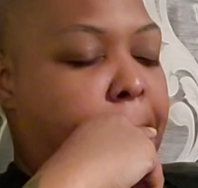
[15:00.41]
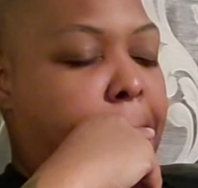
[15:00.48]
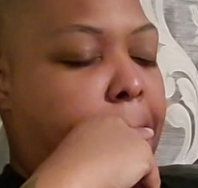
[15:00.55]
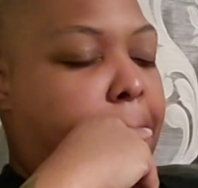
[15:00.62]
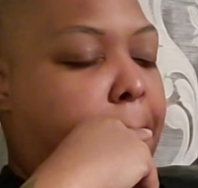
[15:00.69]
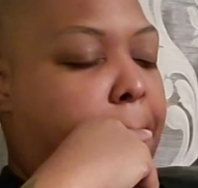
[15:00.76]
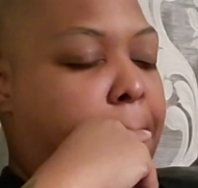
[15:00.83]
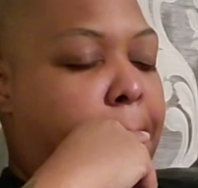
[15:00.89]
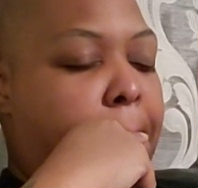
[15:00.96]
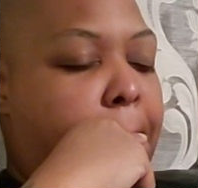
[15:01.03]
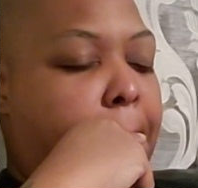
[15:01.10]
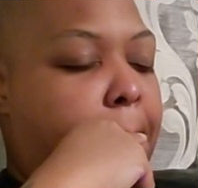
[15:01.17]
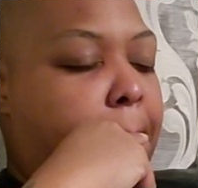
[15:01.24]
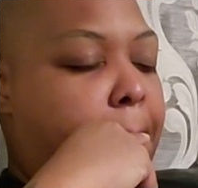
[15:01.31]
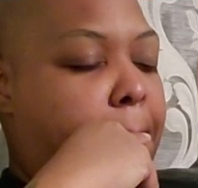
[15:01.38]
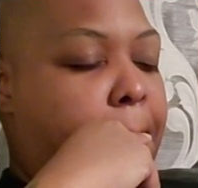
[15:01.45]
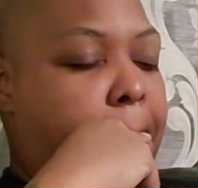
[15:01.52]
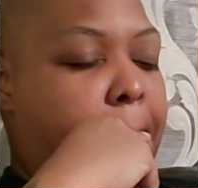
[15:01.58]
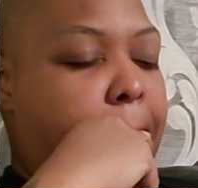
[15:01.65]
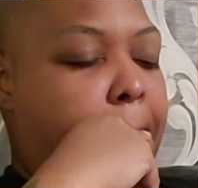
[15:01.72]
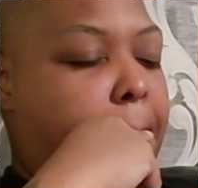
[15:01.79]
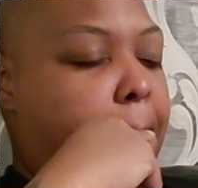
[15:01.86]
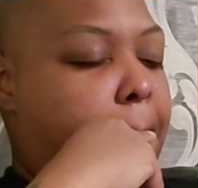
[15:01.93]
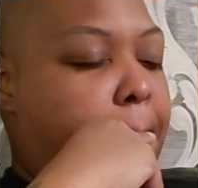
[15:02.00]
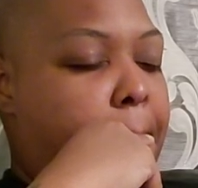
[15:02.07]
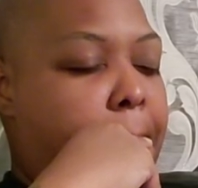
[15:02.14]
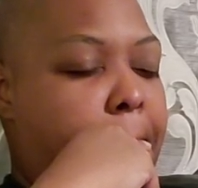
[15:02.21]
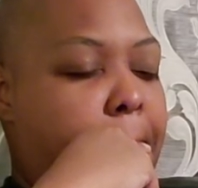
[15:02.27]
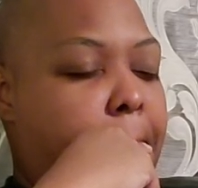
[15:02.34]

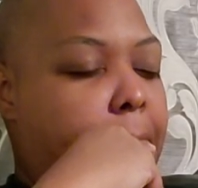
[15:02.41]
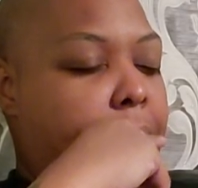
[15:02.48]
No one is speaking in this clip.